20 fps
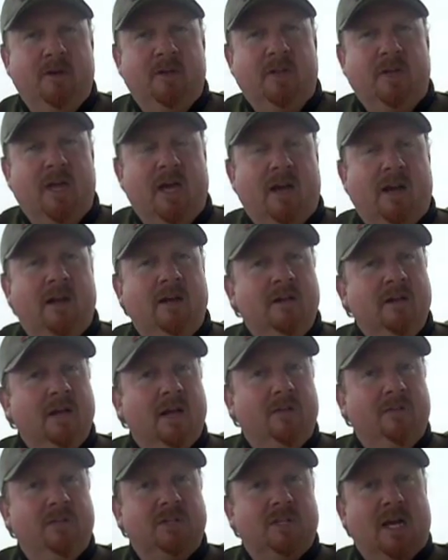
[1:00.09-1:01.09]
come into the gutter
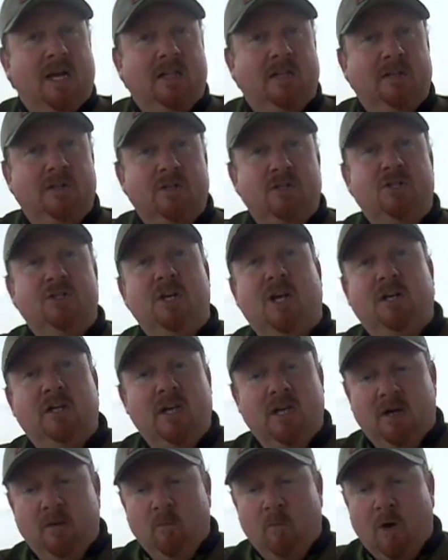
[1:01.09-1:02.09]
and the tailor just shut
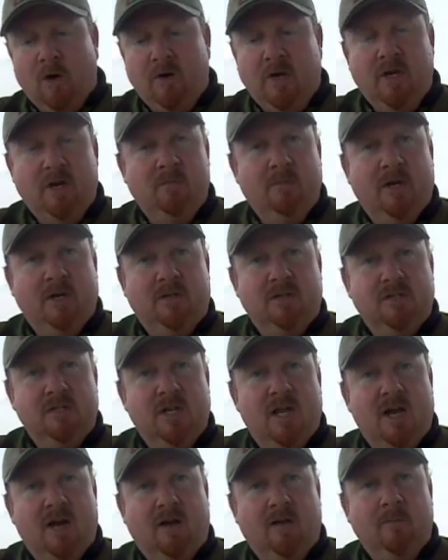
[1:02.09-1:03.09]
down and won't hit him at the
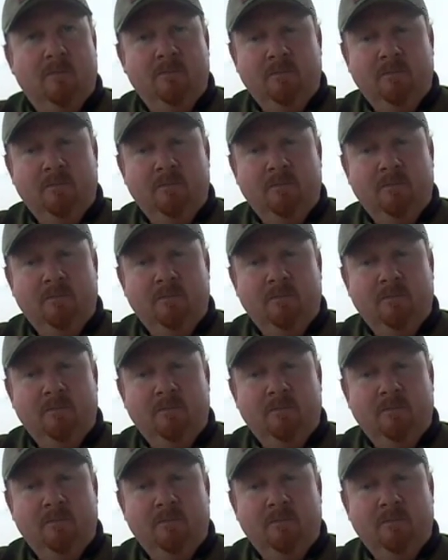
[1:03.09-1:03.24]
slug.